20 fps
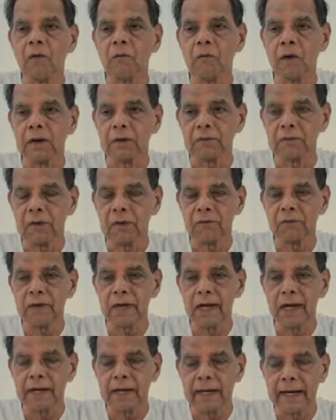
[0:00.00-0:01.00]
Whatever
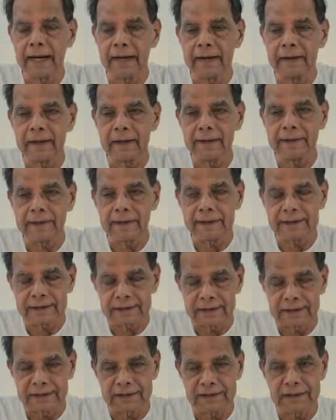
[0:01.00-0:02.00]
we have gained in that
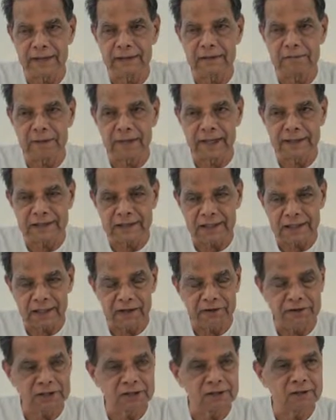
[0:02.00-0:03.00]
sense in the past
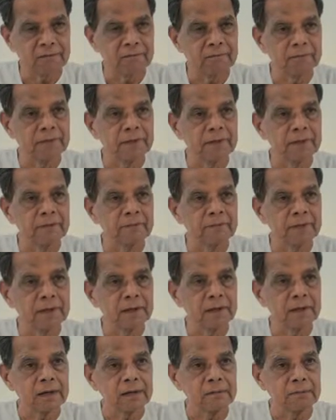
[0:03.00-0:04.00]
lives
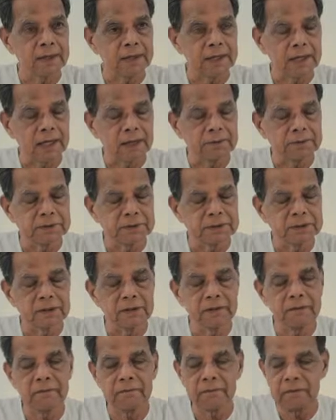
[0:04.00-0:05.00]
becomes
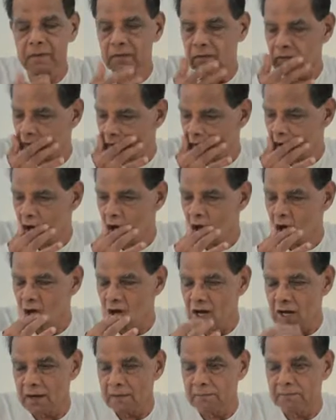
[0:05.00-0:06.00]

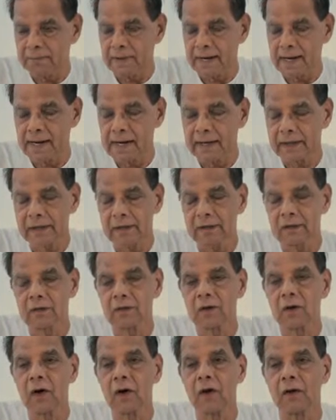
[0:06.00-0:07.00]
a part
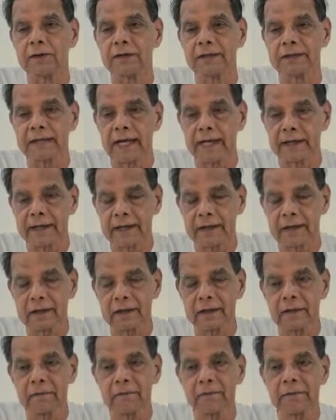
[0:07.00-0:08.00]
of the psychic
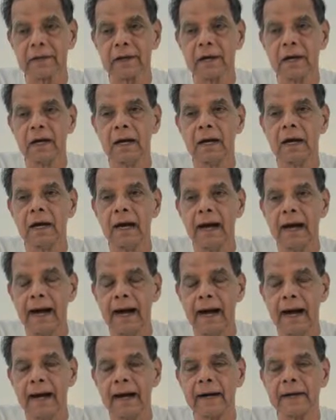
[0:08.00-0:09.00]

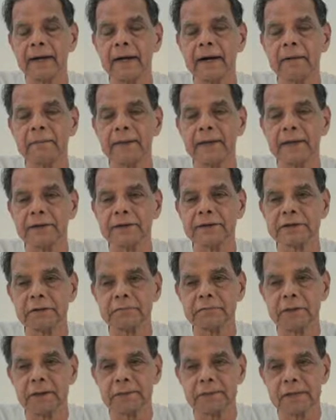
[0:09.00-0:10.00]
and it becomes
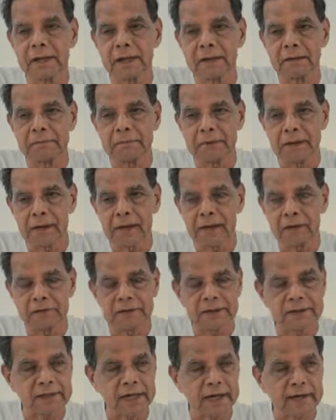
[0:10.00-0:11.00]
a permanent part
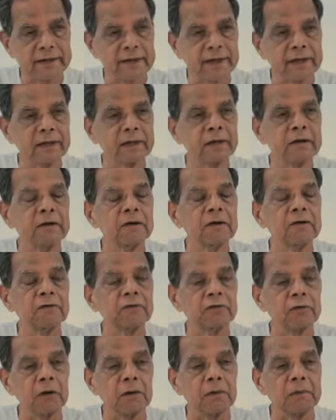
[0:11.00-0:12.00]
of the psychic
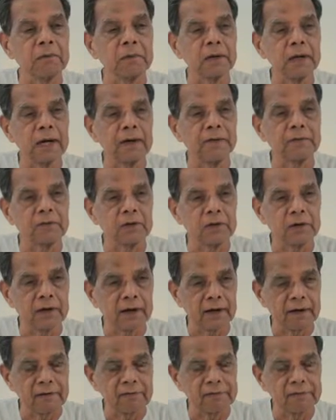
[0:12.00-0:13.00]
from life to
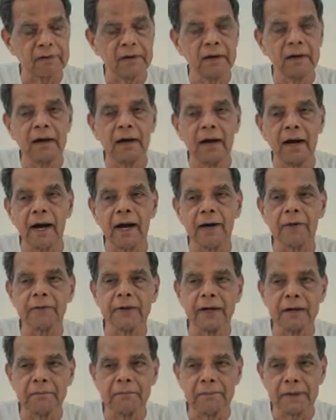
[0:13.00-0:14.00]
life and you
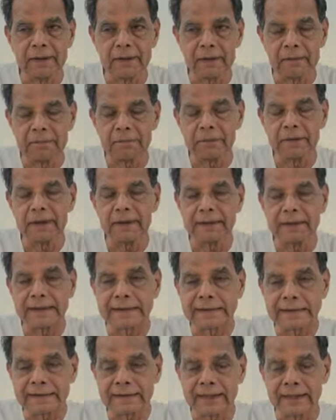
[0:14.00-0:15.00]
can build up in
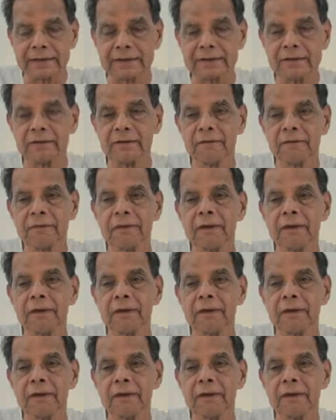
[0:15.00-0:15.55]
that sense